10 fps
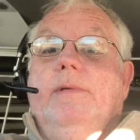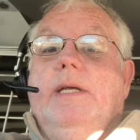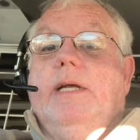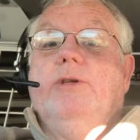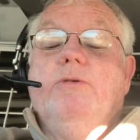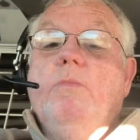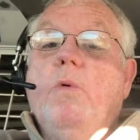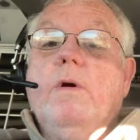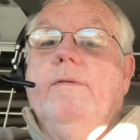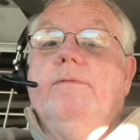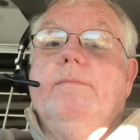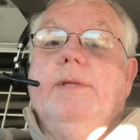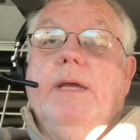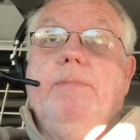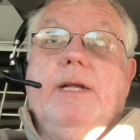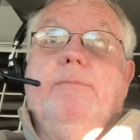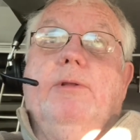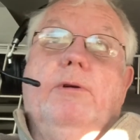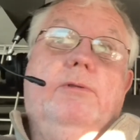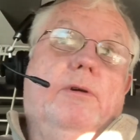And I do more of them. They pick up a
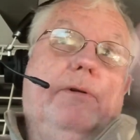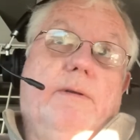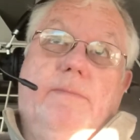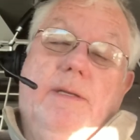load and go to